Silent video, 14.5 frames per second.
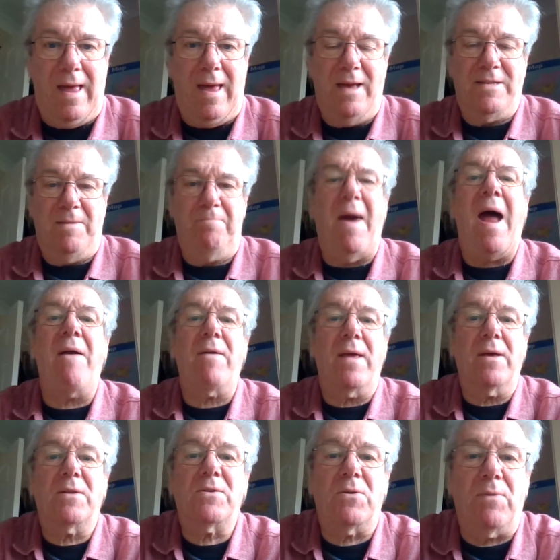as a
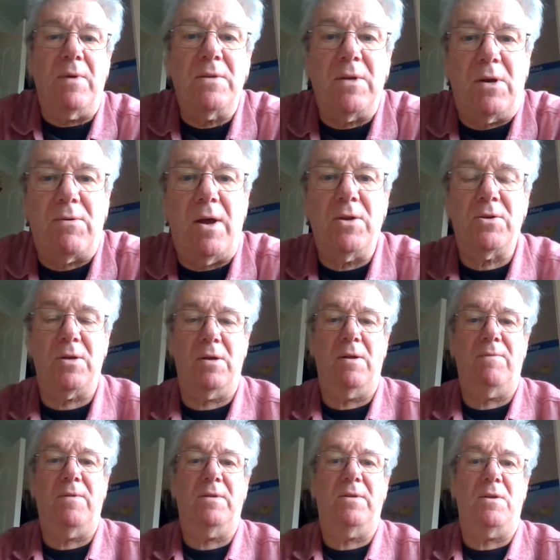barrier to integration
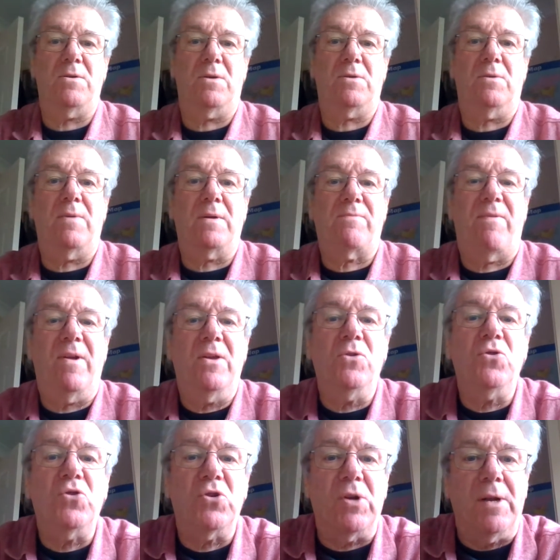of the digital
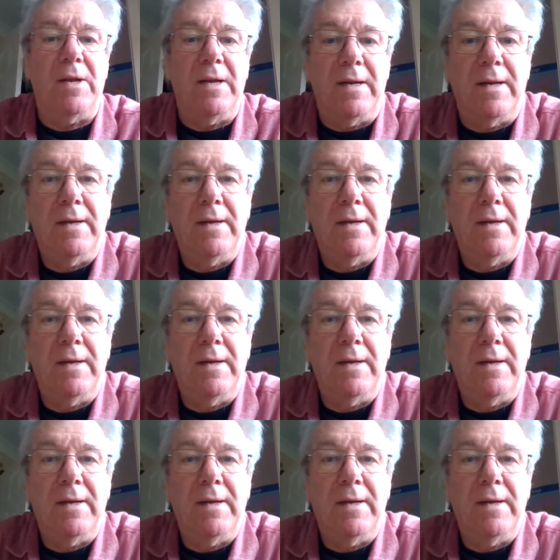revolution.